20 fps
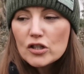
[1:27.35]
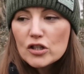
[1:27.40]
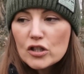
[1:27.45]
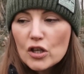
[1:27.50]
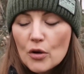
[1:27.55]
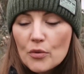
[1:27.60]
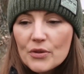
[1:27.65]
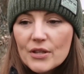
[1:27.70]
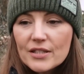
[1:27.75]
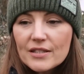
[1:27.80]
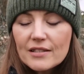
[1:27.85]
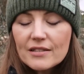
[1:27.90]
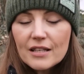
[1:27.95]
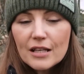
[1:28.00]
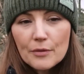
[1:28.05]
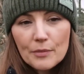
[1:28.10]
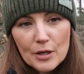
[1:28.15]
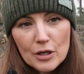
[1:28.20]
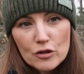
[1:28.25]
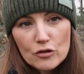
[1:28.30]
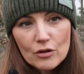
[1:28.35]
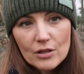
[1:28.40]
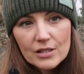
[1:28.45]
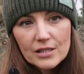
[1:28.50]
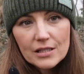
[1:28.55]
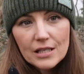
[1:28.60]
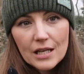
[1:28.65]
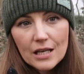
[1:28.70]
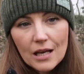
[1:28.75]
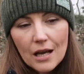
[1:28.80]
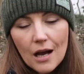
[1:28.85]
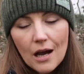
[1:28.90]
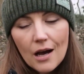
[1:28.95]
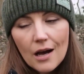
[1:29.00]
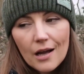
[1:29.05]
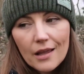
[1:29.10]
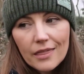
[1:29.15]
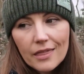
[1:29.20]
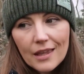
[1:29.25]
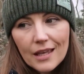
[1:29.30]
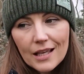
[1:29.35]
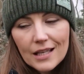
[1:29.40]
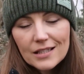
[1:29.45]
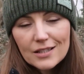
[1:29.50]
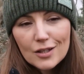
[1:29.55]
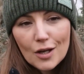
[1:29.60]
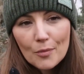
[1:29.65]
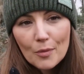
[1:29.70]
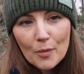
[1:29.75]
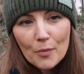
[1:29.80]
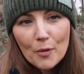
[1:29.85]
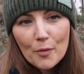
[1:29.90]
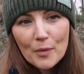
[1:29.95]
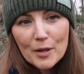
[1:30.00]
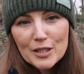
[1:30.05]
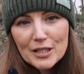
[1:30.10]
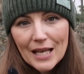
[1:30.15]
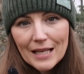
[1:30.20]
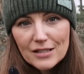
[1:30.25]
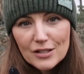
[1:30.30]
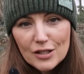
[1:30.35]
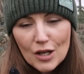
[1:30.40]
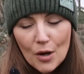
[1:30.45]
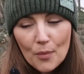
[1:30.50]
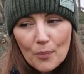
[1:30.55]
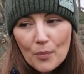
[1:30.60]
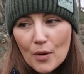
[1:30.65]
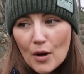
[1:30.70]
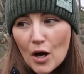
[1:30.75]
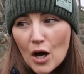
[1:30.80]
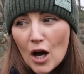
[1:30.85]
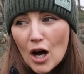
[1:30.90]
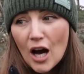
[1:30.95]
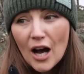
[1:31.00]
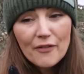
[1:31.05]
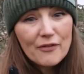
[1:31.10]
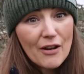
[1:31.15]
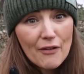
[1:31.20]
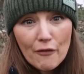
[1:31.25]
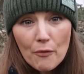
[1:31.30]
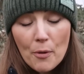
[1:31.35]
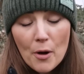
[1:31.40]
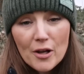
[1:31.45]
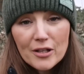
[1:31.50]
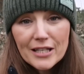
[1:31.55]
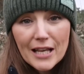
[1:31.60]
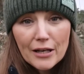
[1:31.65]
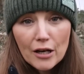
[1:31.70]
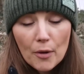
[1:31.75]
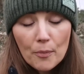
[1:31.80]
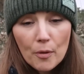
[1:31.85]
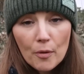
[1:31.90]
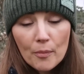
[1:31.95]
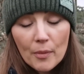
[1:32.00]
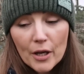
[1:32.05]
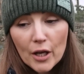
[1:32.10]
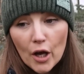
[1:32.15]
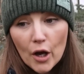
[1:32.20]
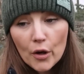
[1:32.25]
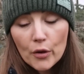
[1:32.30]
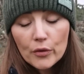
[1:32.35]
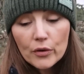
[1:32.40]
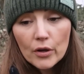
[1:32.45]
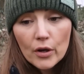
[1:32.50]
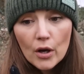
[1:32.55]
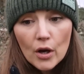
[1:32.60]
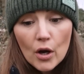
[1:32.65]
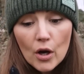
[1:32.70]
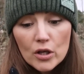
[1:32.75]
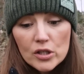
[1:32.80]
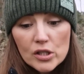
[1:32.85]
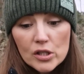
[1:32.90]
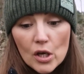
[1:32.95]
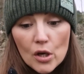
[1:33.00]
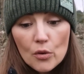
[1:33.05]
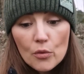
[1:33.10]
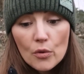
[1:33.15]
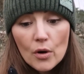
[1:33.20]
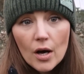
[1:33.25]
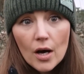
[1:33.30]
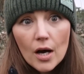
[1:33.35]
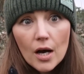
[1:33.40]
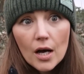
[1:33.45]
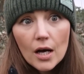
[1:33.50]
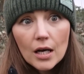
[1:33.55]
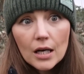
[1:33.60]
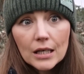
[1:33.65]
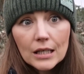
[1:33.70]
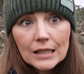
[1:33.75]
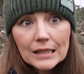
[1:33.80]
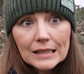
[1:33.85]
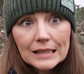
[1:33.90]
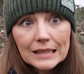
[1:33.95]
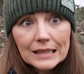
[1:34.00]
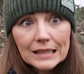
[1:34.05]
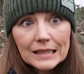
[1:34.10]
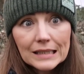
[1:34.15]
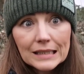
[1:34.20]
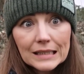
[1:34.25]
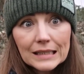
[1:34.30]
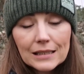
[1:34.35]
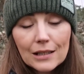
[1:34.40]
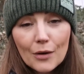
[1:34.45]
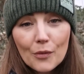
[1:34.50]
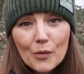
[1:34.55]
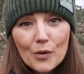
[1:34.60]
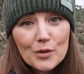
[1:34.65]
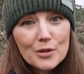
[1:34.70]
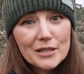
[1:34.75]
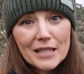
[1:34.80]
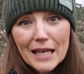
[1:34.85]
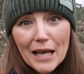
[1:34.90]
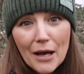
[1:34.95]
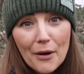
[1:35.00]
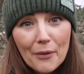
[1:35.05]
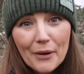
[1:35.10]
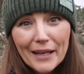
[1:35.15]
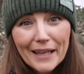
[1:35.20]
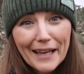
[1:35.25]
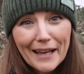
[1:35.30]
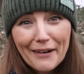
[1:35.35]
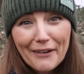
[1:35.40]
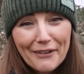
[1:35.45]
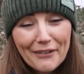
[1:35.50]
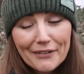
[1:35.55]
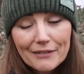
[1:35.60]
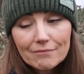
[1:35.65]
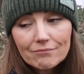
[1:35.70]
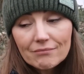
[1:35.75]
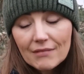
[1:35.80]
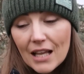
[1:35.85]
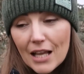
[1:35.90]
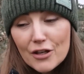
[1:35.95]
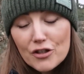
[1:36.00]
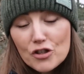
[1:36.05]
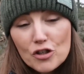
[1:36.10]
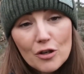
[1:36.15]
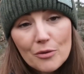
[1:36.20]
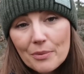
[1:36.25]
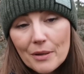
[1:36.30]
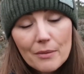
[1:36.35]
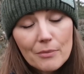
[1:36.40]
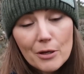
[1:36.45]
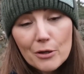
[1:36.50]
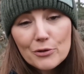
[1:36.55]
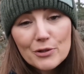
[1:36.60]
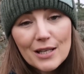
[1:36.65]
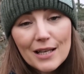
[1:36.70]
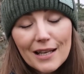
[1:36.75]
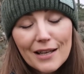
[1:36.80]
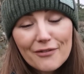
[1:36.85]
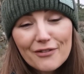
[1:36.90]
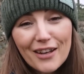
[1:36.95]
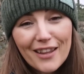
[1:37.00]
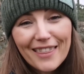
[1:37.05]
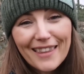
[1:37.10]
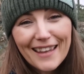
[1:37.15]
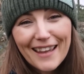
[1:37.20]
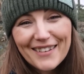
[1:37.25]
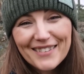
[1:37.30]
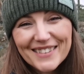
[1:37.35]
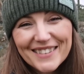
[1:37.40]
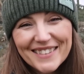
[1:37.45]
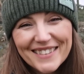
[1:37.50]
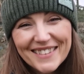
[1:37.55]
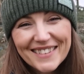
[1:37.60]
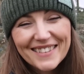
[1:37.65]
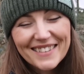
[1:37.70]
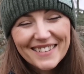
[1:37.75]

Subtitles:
So this is going to be interesting. I think it's time I put my tent up. I've never put a tent up on my own. So we'll see how I get on. It should be amusing, if nothing else.